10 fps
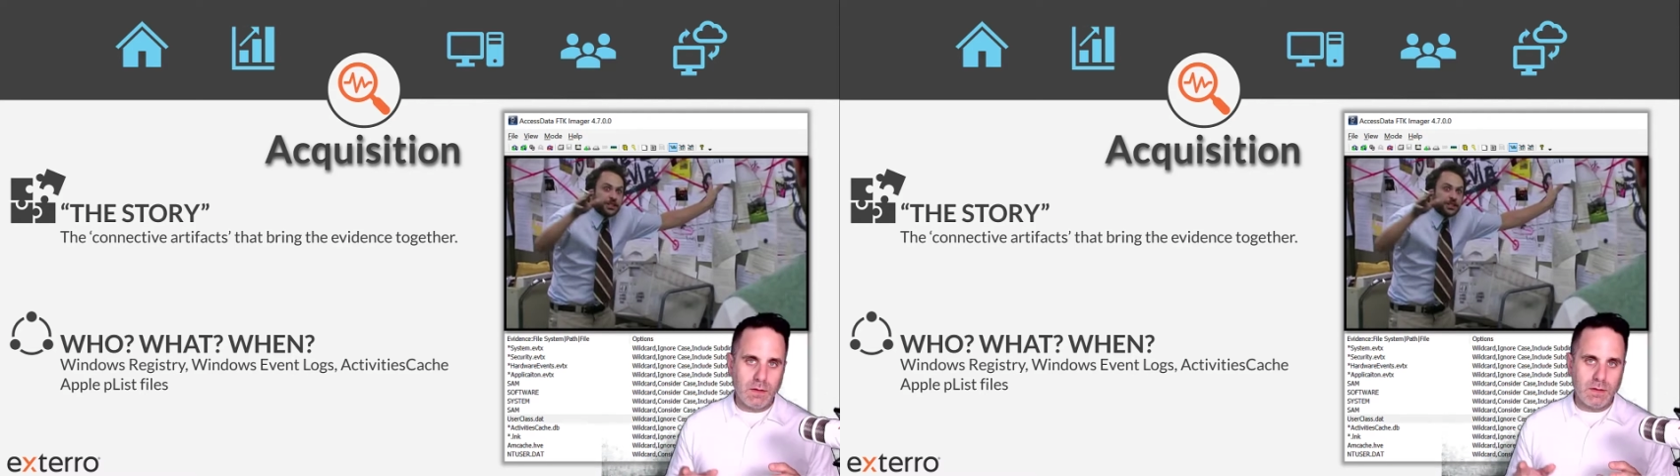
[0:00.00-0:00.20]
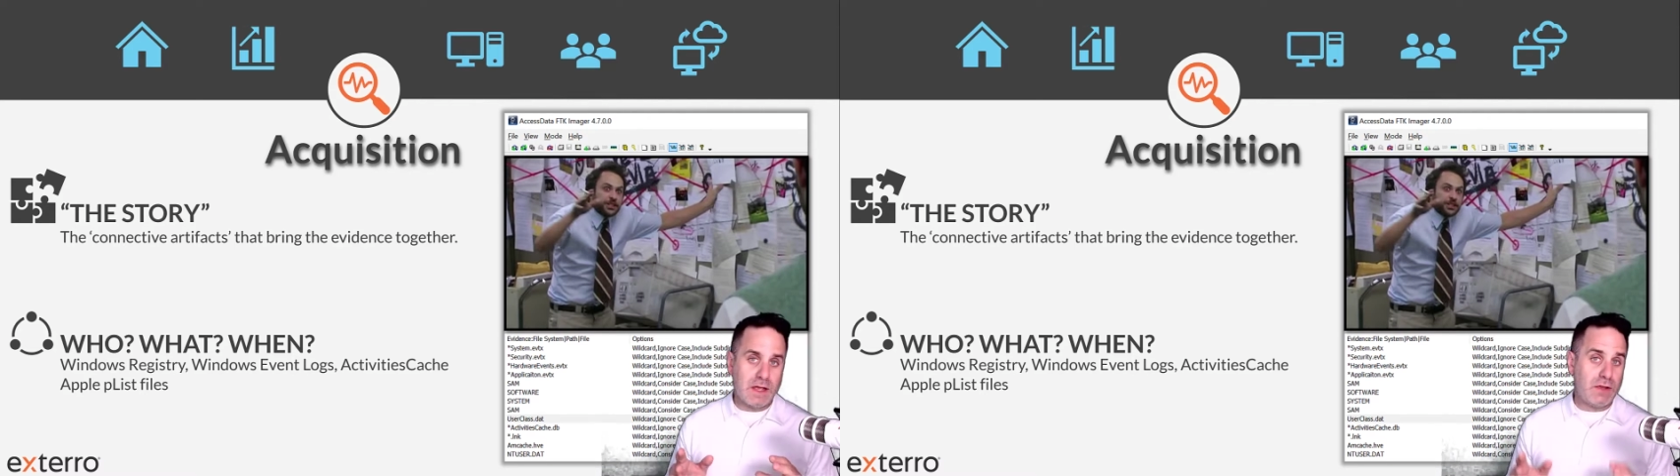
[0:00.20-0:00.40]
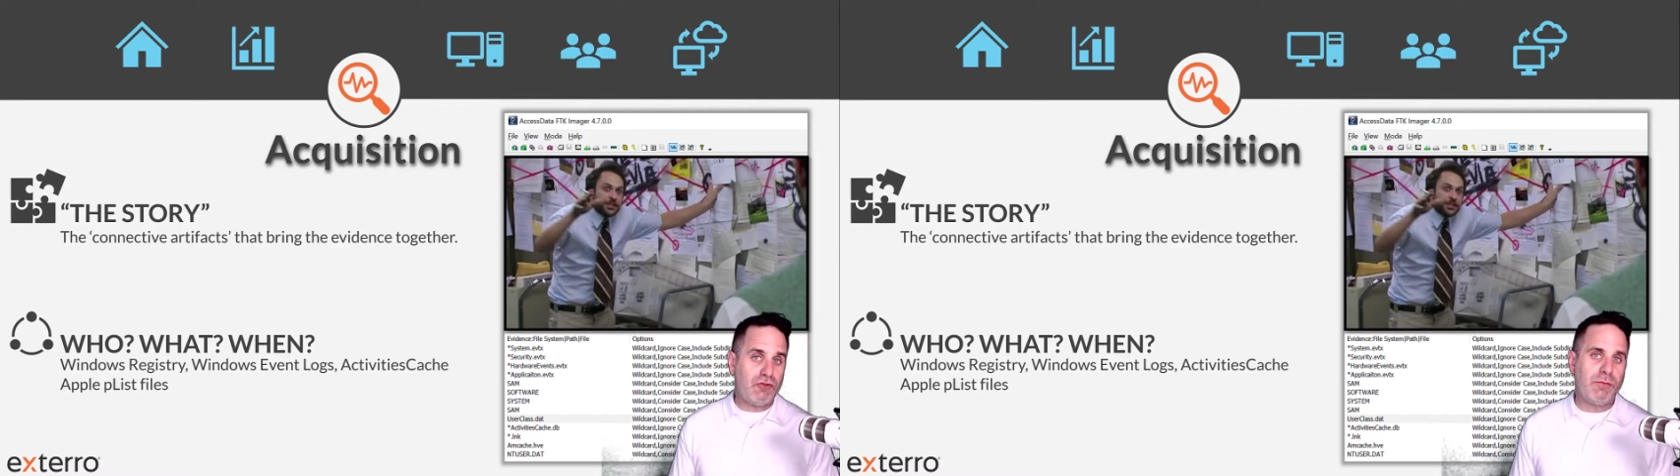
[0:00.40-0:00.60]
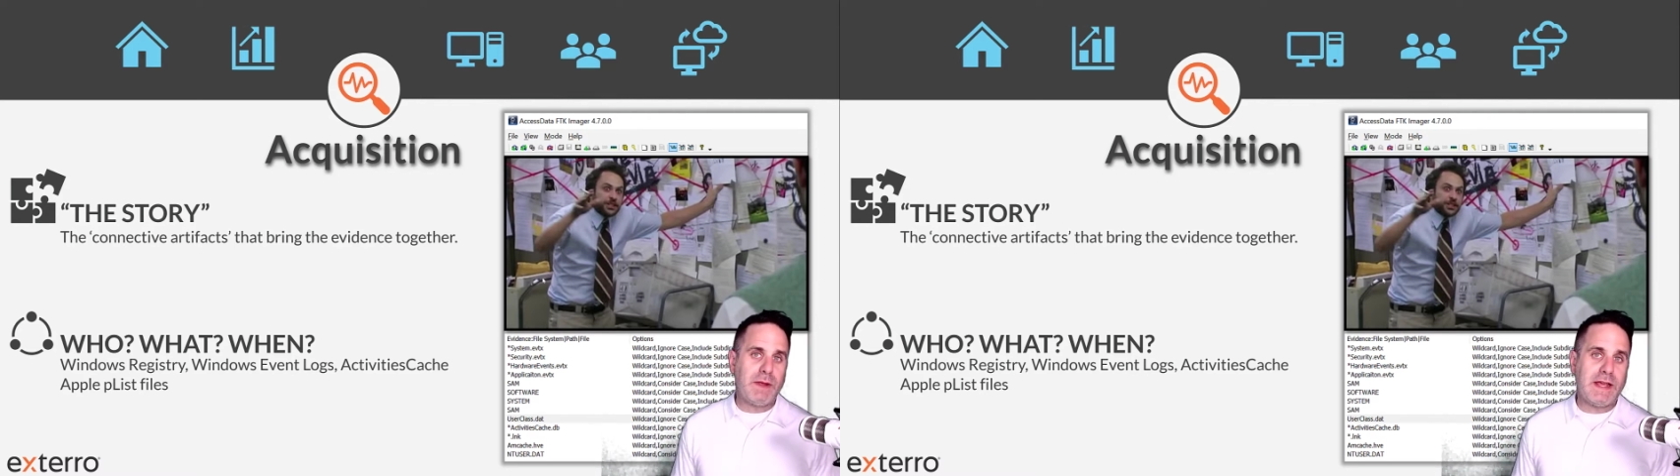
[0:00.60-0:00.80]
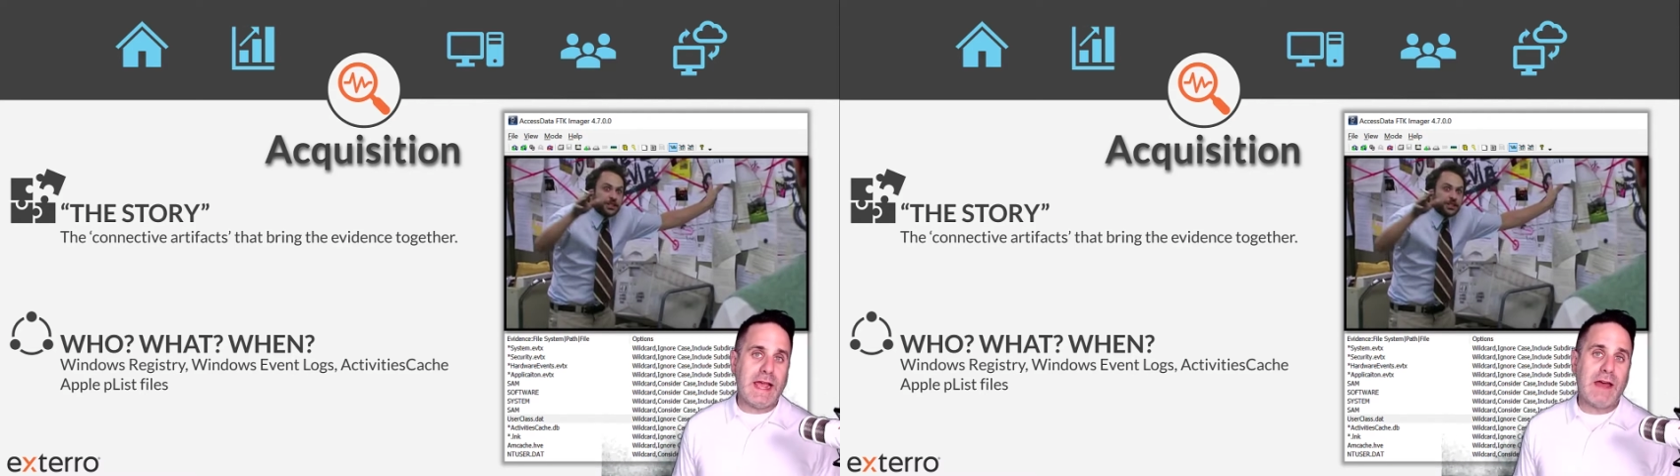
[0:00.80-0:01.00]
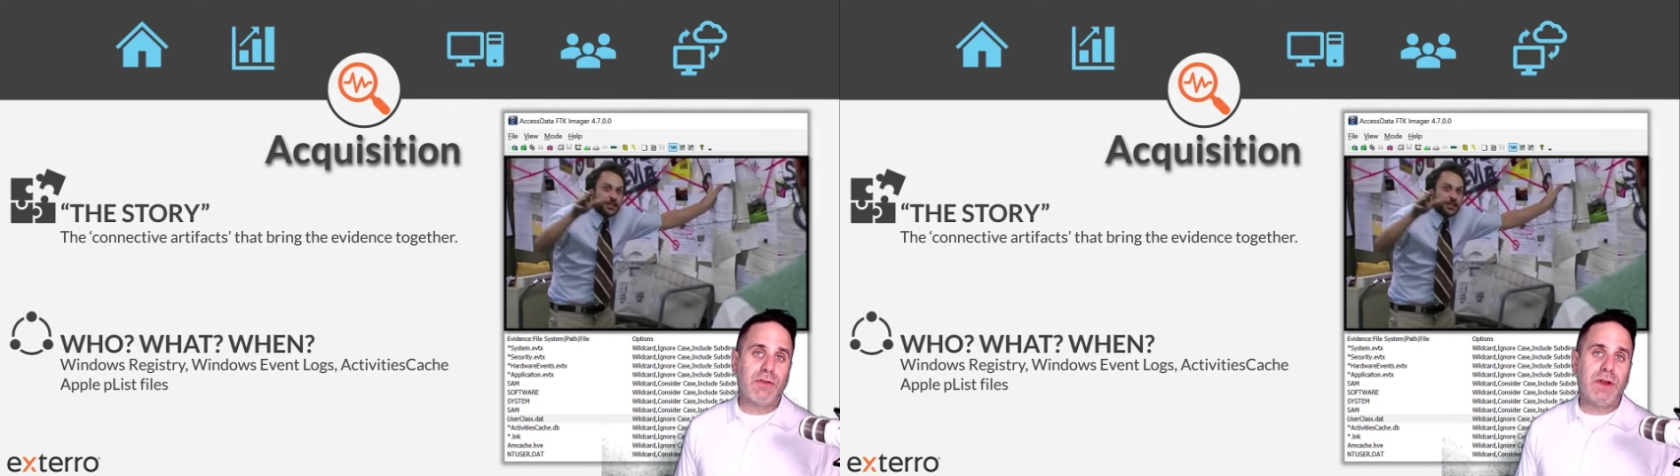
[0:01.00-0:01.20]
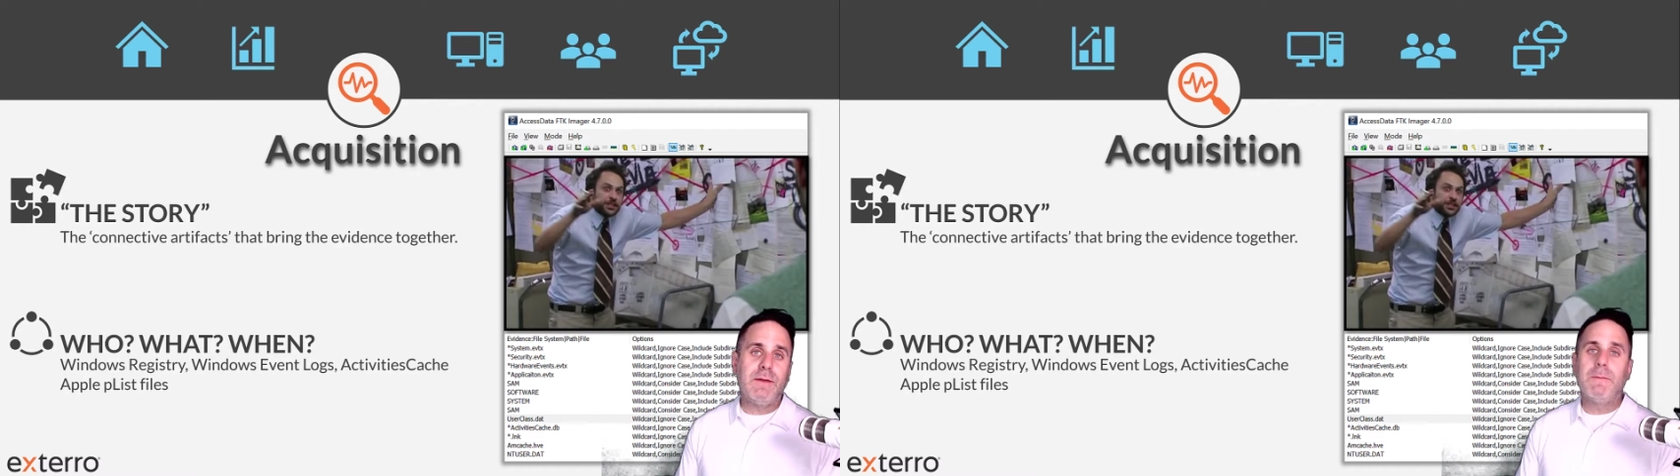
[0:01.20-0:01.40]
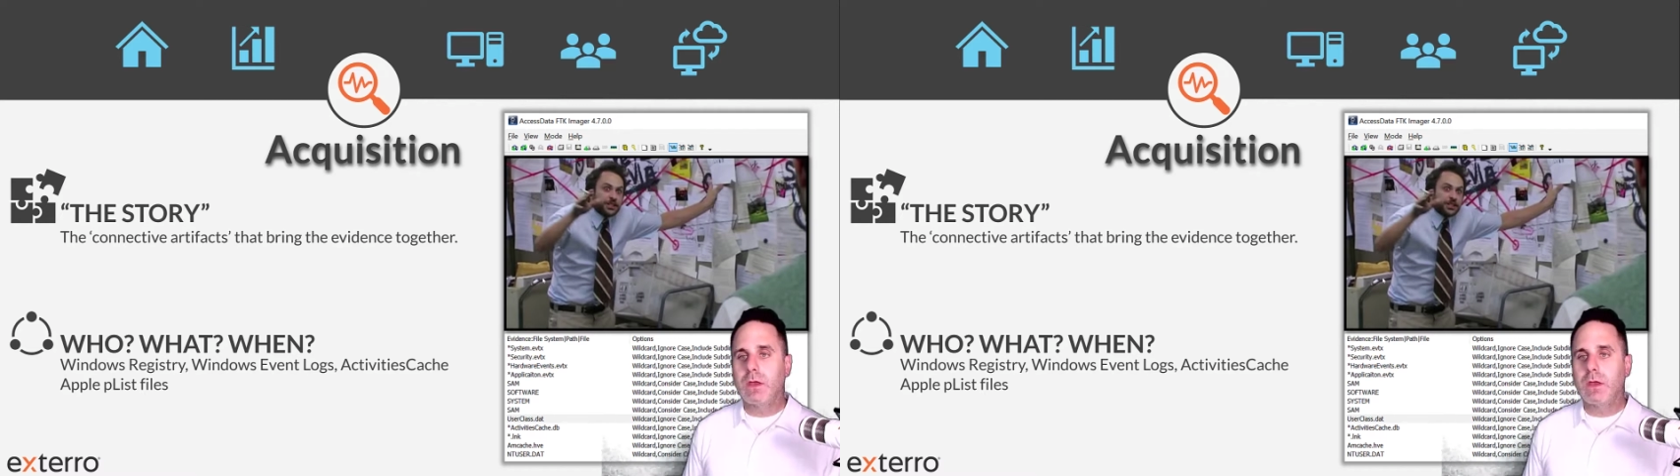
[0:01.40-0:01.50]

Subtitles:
that you should be gathering,